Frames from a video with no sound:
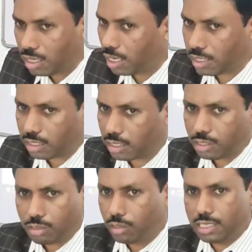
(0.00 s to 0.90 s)
Right.
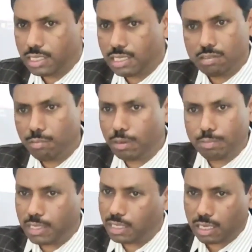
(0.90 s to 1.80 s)
So in this way
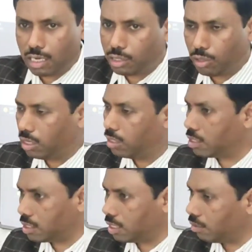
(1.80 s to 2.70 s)
perpendicular you
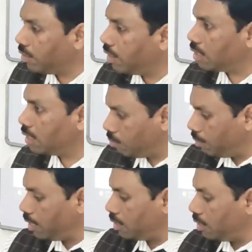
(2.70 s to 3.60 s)
understand. Where
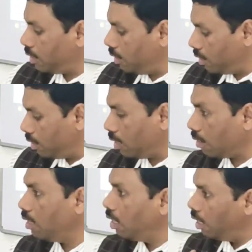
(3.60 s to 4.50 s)
this muscles is
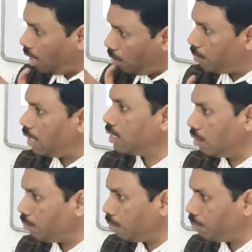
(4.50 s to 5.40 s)
there, apply
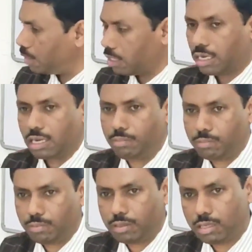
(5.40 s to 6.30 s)
the perpendicular
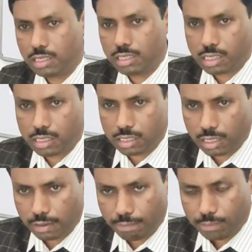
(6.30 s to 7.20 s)

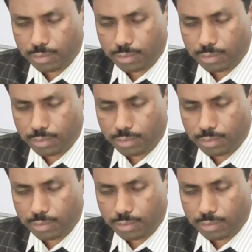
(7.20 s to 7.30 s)
insertion.